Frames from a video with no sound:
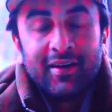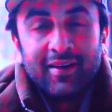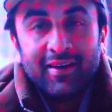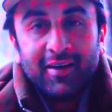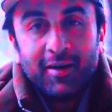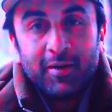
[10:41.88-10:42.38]

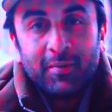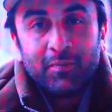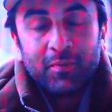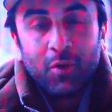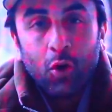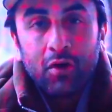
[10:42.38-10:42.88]

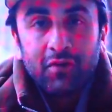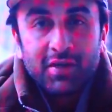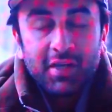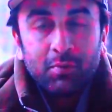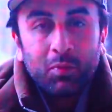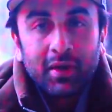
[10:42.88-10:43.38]
All of
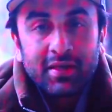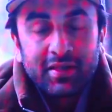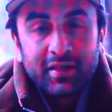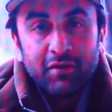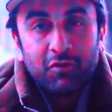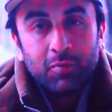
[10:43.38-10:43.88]
us at Mumbai
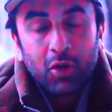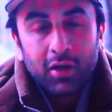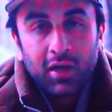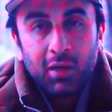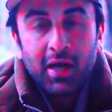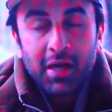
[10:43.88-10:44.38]
City
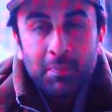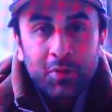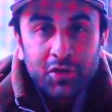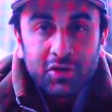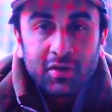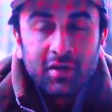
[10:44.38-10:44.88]
Football Club, our
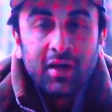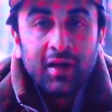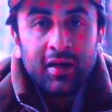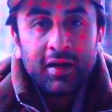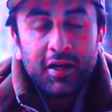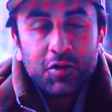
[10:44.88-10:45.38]
ambition
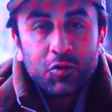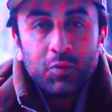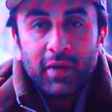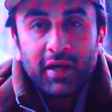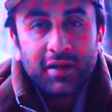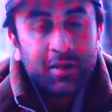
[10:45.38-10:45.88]
is
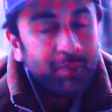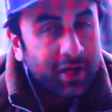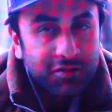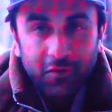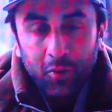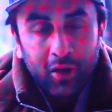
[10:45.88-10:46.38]
to make it the
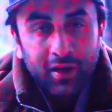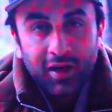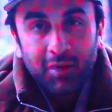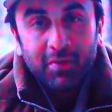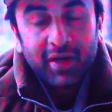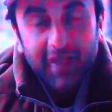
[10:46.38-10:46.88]
best football
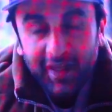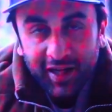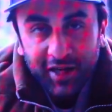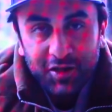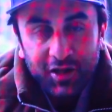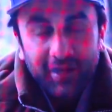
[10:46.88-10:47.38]
club in
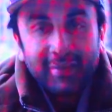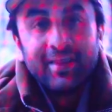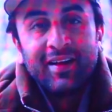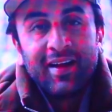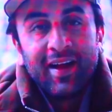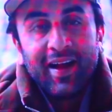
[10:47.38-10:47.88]
Asia.
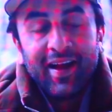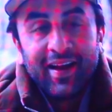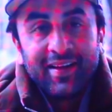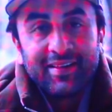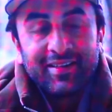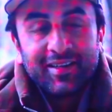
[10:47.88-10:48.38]

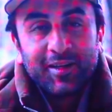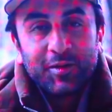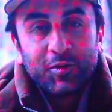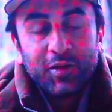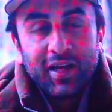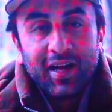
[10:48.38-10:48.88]
And
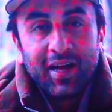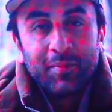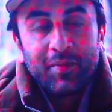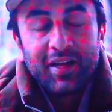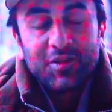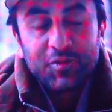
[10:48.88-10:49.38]
today
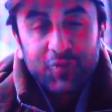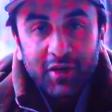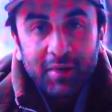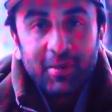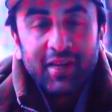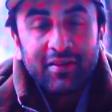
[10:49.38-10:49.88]
I'm
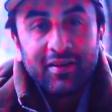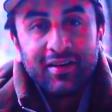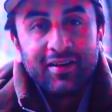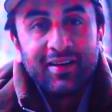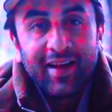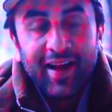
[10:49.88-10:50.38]
extremely
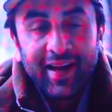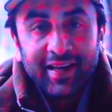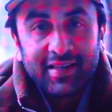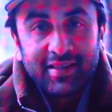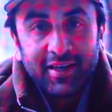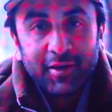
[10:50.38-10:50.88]
thrilled
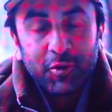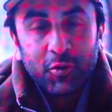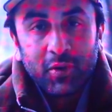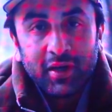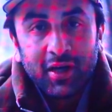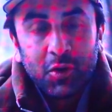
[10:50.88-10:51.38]
and excited
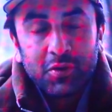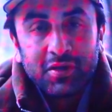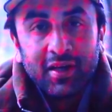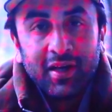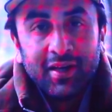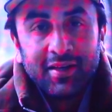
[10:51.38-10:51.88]
to
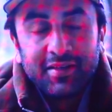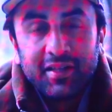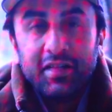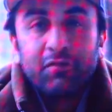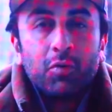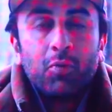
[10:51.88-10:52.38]
announce
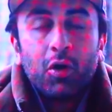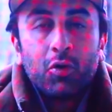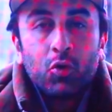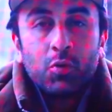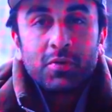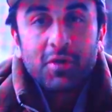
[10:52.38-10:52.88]
City Football
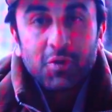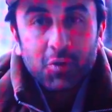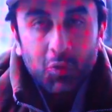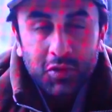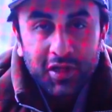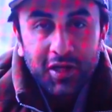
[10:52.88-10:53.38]
Group's
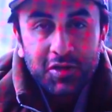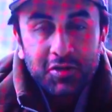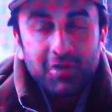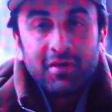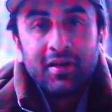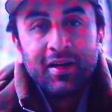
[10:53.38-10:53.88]

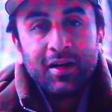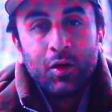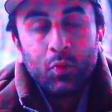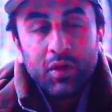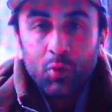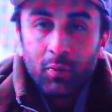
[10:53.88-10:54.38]
association
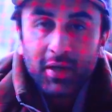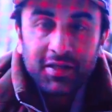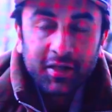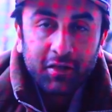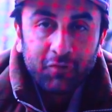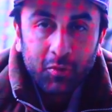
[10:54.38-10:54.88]
with
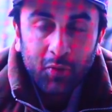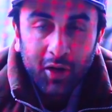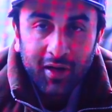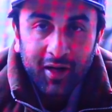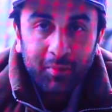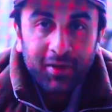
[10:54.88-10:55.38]
Mumbai City
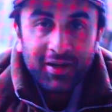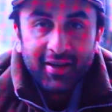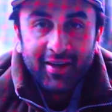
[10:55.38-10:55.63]
Football Club.